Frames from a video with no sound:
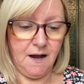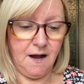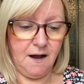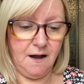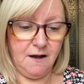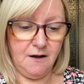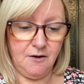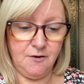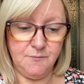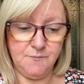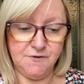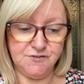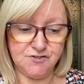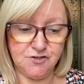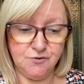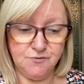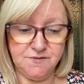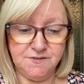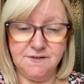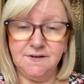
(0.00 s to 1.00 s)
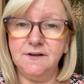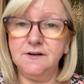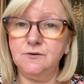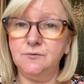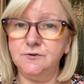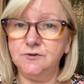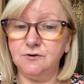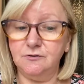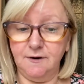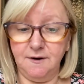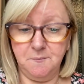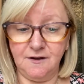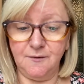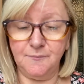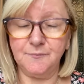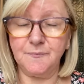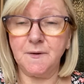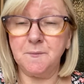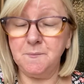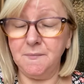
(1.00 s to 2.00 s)
Soothing liquid cream
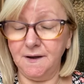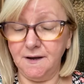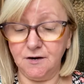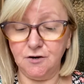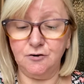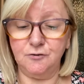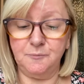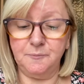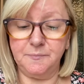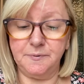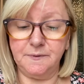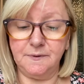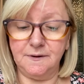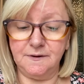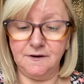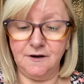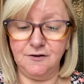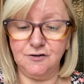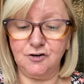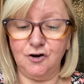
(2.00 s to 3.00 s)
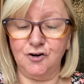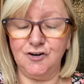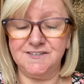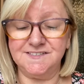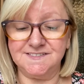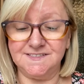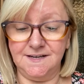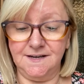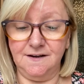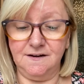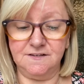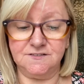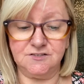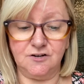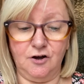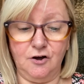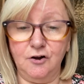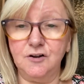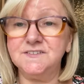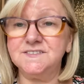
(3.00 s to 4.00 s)
and makeup conceals
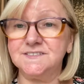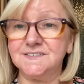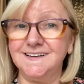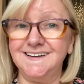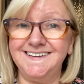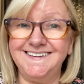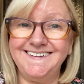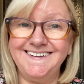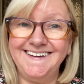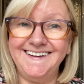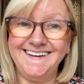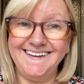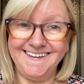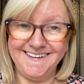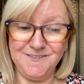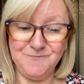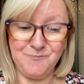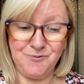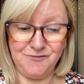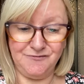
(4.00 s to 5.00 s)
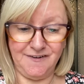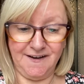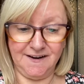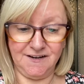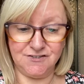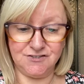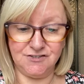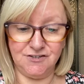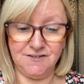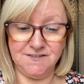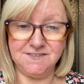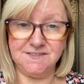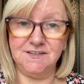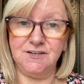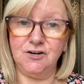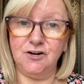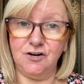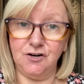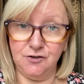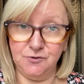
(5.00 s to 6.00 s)
all skin imperfections,
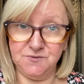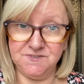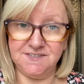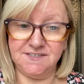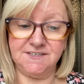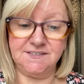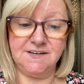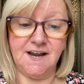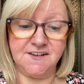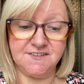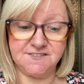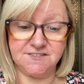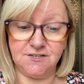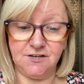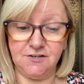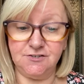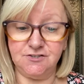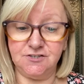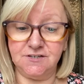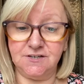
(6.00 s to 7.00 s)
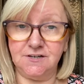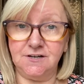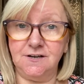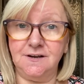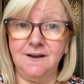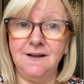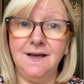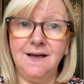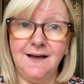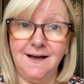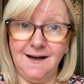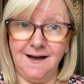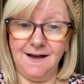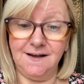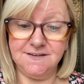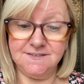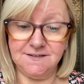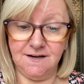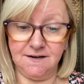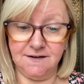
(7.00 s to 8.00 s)
including their surgical
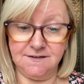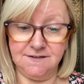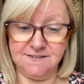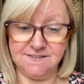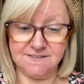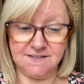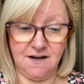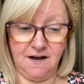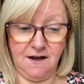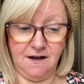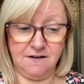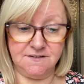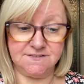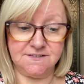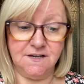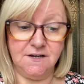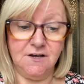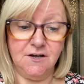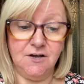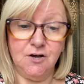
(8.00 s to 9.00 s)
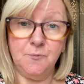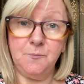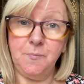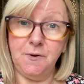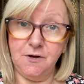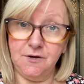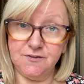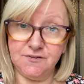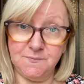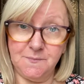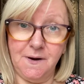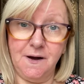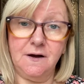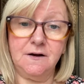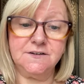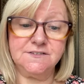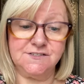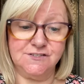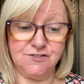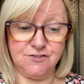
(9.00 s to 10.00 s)
and acne scars,
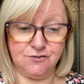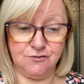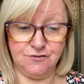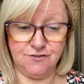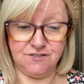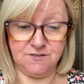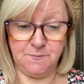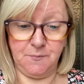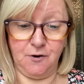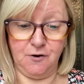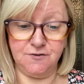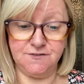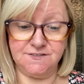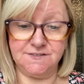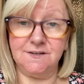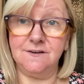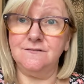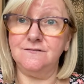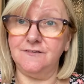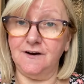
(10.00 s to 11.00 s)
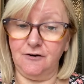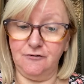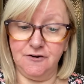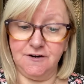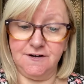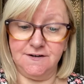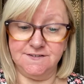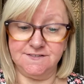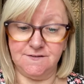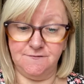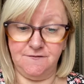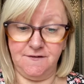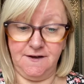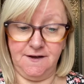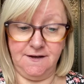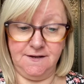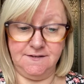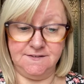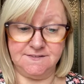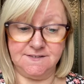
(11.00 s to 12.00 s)
birthmarks, sunspots and varicose
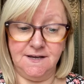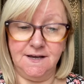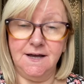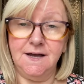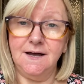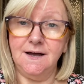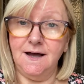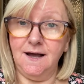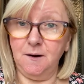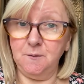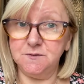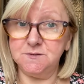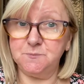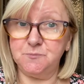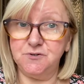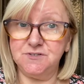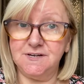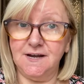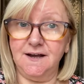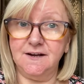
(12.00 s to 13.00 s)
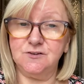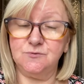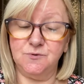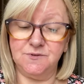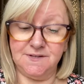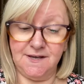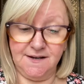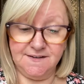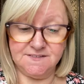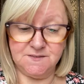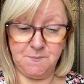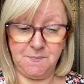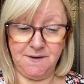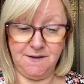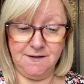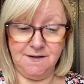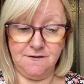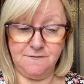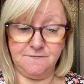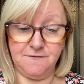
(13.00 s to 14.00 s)
veins. Helps protect with
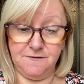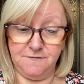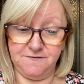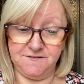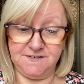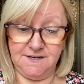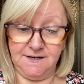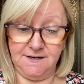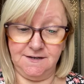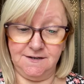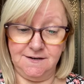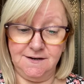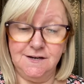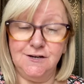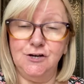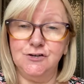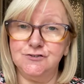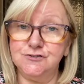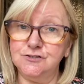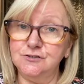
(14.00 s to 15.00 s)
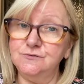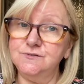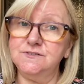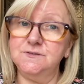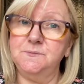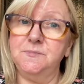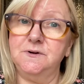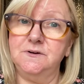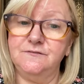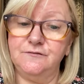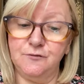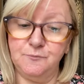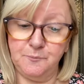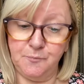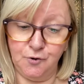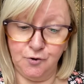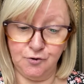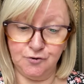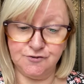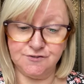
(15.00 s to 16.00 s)
SPF 15, suitable for
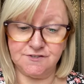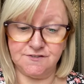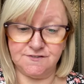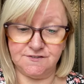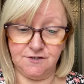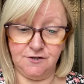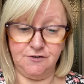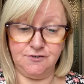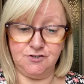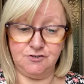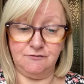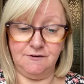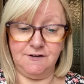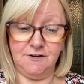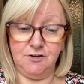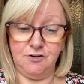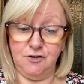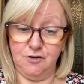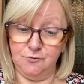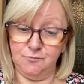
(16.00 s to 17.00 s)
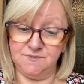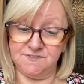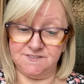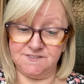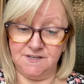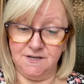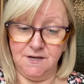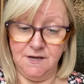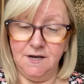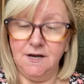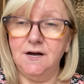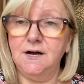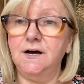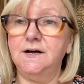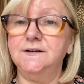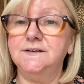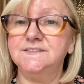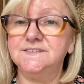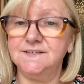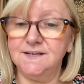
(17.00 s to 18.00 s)
post-surgery use.
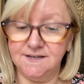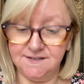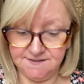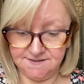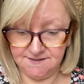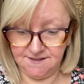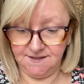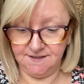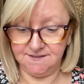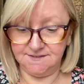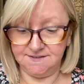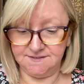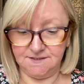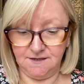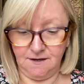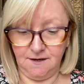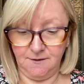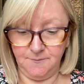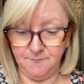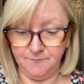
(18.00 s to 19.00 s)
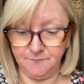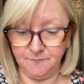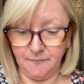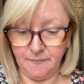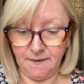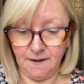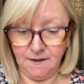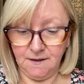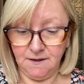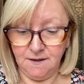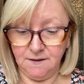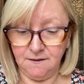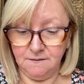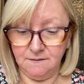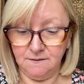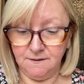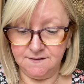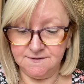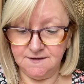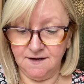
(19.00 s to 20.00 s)
And it says it's
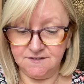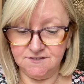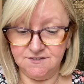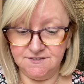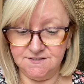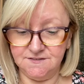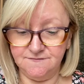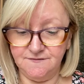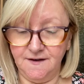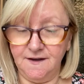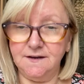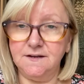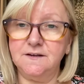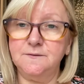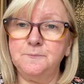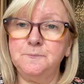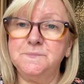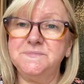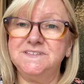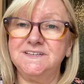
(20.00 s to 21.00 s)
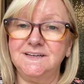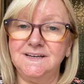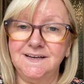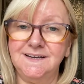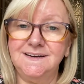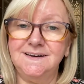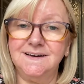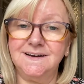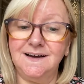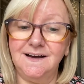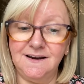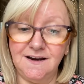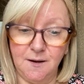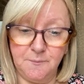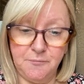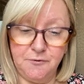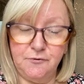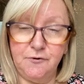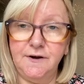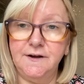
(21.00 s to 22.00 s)
actually developed in
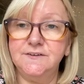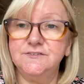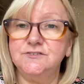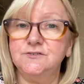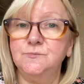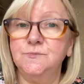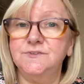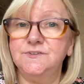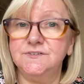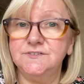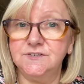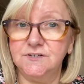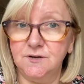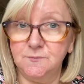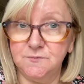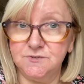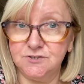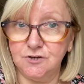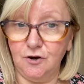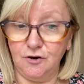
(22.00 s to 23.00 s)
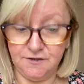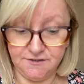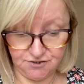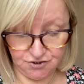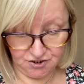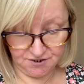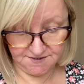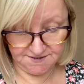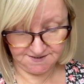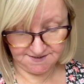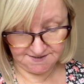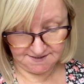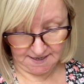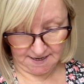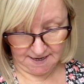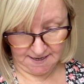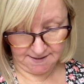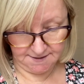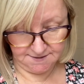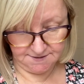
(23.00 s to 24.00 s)
collaboration with dermatologists
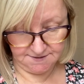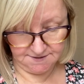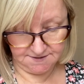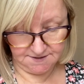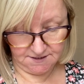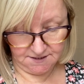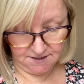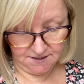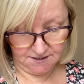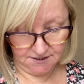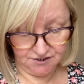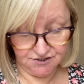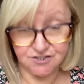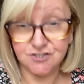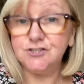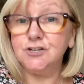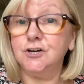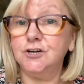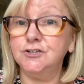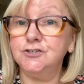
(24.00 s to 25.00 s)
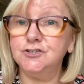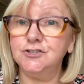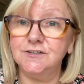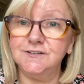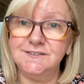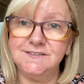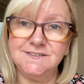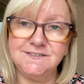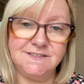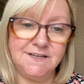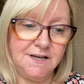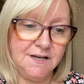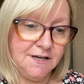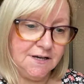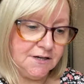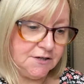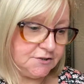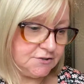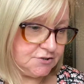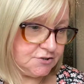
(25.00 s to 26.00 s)
and surgeons.
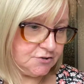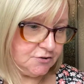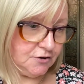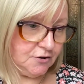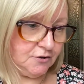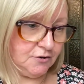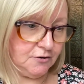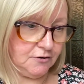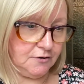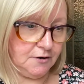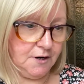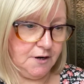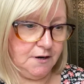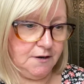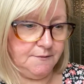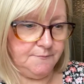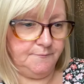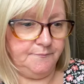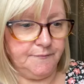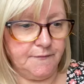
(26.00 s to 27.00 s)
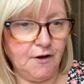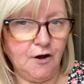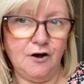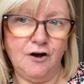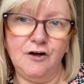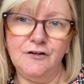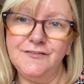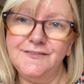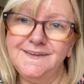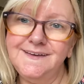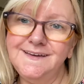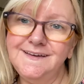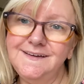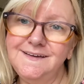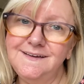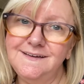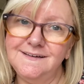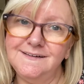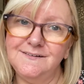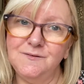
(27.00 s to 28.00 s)
So on
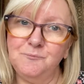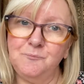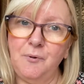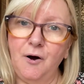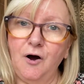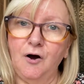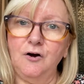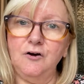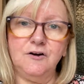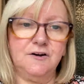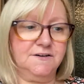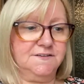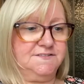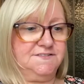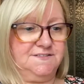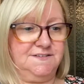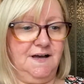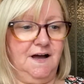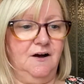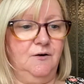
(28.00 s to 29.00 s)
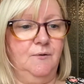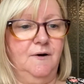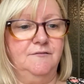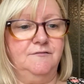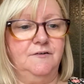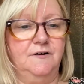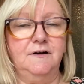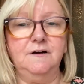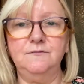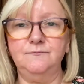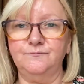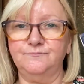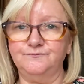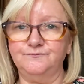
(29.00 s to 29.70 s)
the box, however,